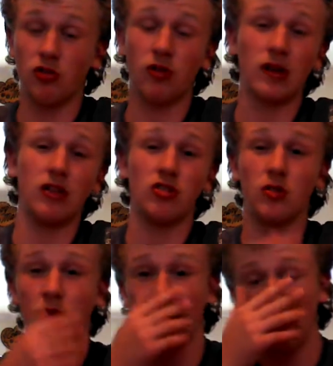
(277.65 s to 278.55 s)
so at least you
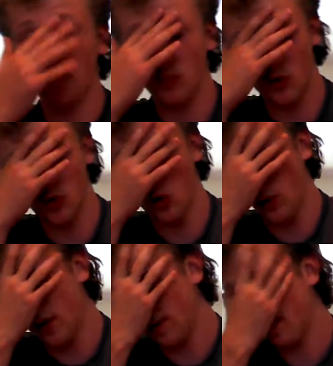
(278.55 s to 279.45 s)
don't get that
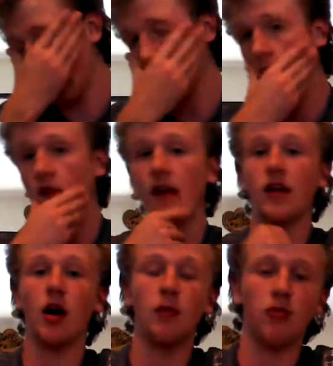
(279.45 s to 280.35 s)
gooey thickness
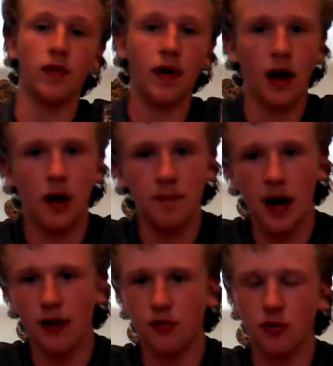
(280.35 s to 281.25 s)
that comes with um,
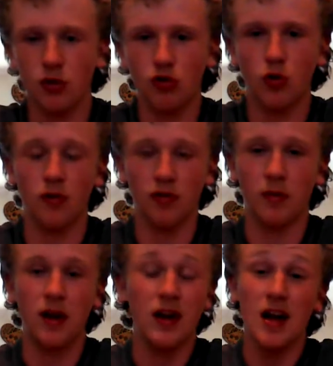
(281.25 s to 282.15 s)
high fructose corn syrup.